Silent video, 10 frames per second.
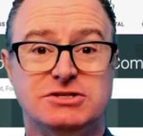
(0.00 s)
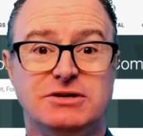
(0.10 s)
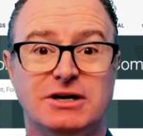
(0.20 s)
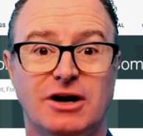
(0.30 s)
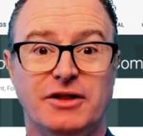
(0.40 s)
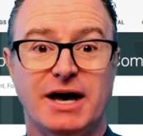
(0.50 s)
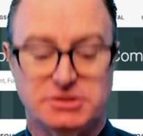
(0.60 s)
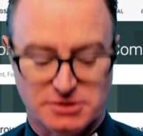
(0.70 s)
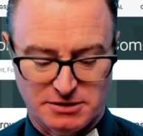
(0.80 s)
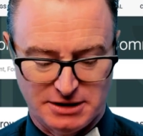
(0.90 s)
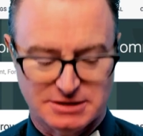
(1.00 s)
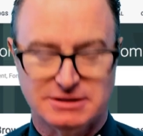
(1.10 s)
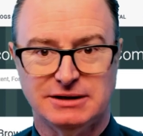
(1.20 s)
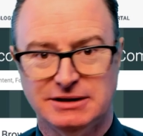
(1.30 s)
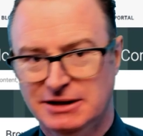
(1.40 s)
You get all that so
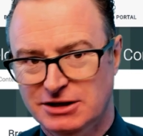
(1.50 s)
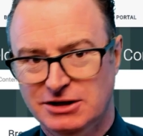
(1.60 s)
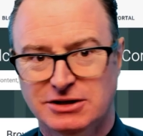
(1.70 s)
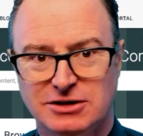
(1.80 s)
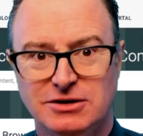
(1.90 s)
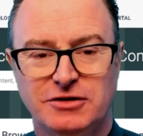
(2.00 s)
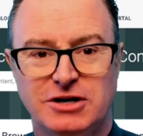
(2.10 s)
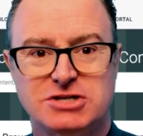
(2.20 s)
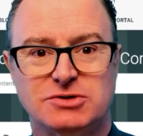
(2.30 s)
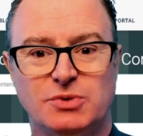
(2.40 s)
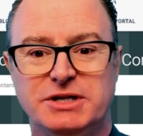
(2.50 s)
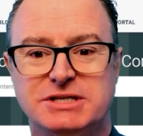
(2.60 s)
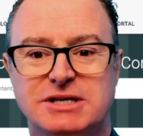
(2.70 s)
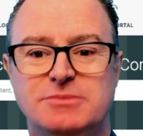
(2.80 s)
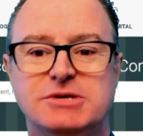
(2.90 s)
that you get the notifications when
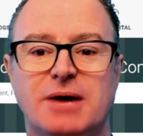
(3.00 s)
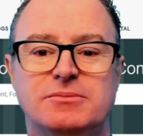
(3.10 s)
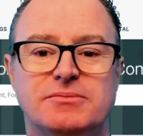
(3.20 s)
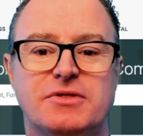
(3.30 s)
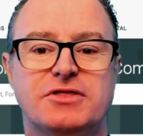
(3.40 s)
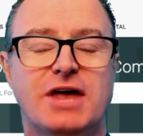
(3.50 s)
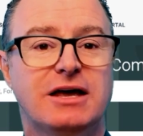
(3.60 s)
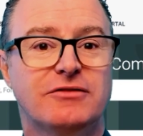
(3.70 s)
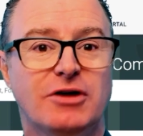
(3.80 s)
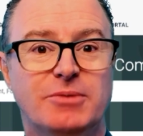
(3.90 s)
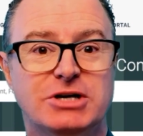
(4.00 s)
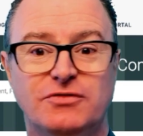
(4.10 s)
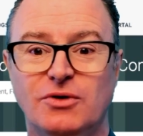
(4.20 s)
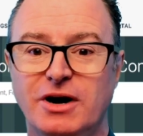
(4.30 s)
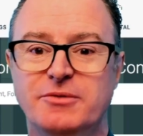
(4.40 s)
this comes up. Thank you very much
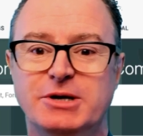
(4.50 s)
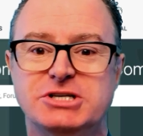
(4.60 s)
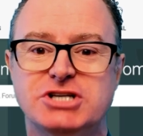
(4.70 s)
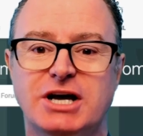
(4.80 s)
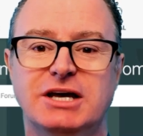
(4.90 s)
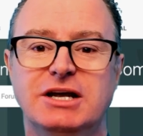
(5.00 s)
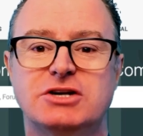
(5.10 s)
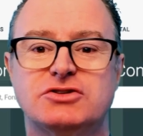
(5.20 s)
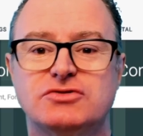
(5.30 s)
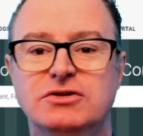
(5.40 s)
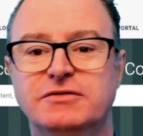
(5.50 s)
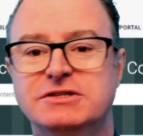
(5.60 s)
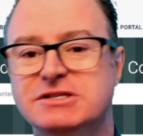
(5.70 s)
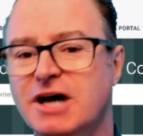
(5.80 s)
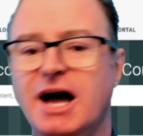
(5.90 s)
for everybody's checking in. Drew
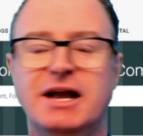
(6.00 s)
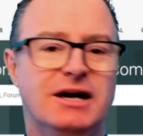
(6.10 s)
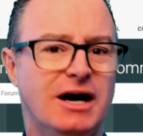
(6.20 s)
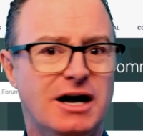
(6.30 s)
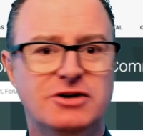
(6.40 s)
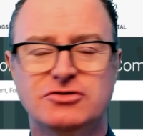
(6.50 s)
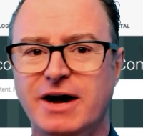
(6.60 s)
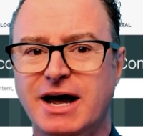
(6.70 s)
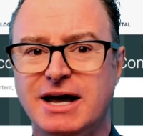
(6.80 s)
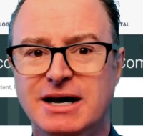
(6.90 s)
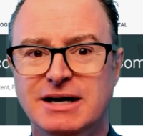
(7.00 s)
and Scott and Andre.